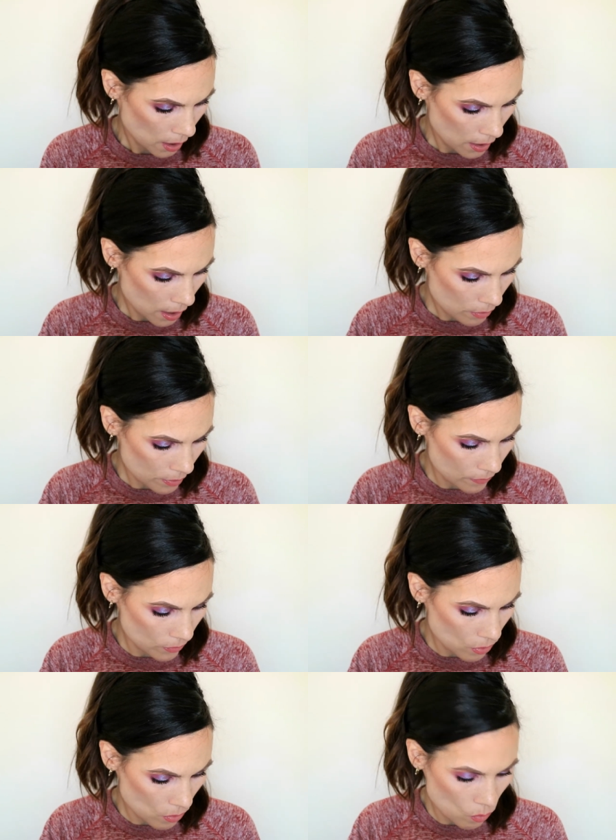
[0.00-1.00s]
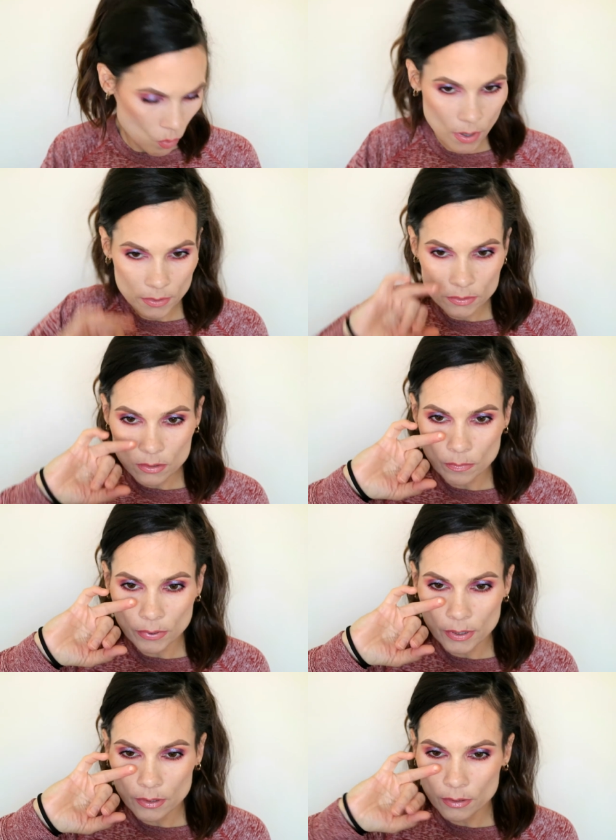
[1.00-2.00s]
And I don't even know what to
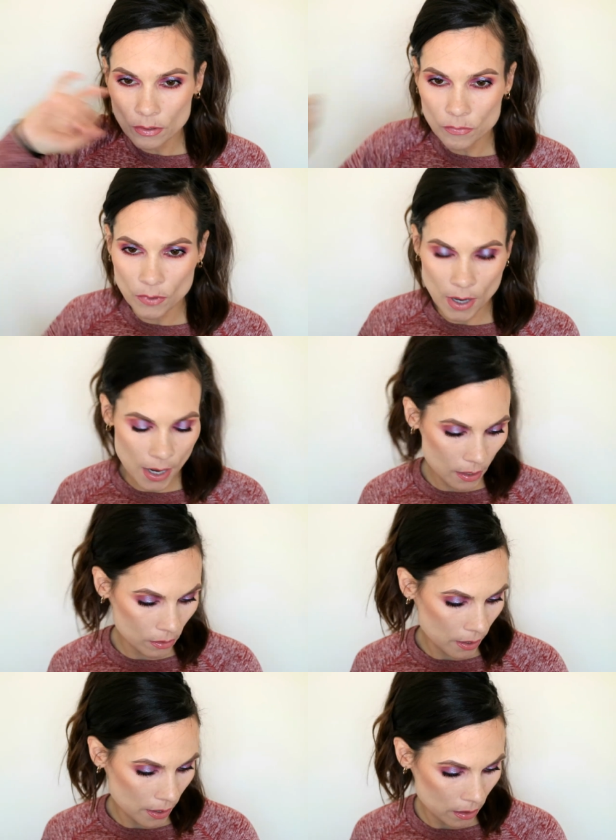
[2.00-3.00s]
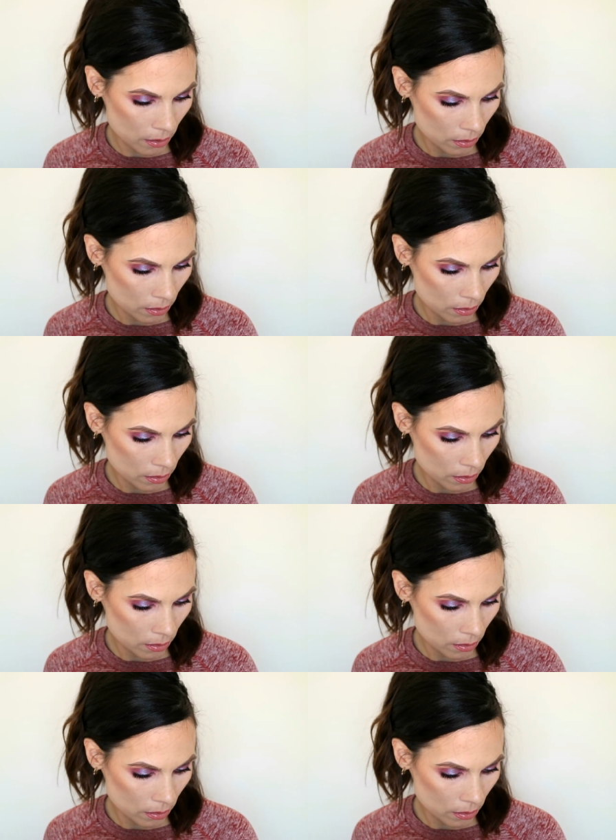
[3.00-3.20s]
put in there for highlight.